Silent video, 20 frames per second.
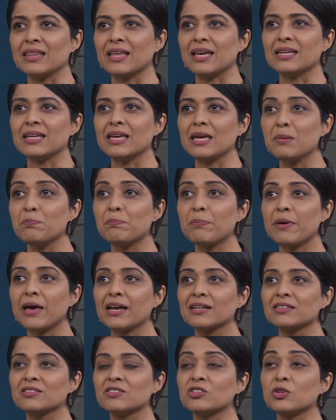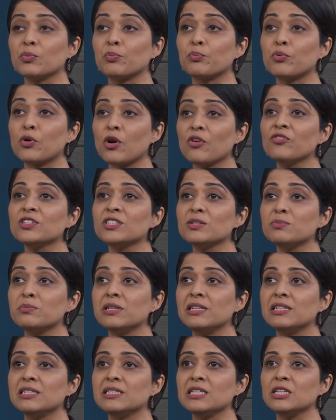that impacts the
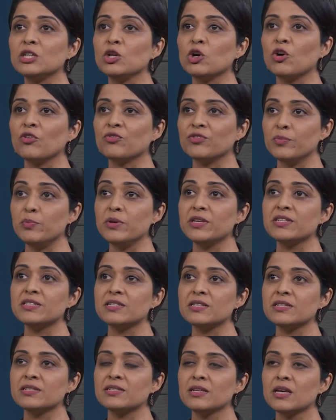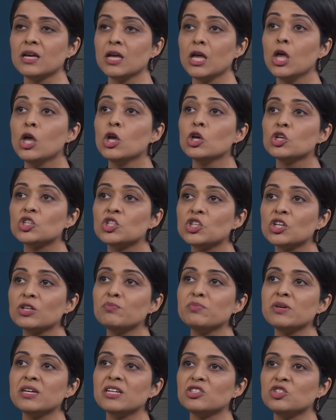profitability of the business
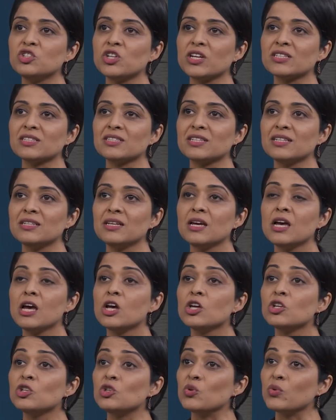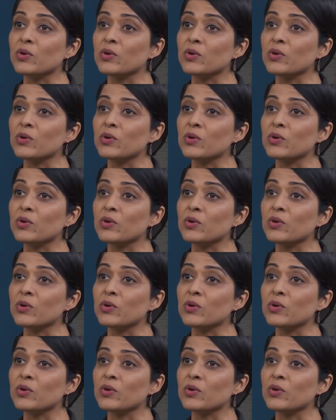should be adjusted to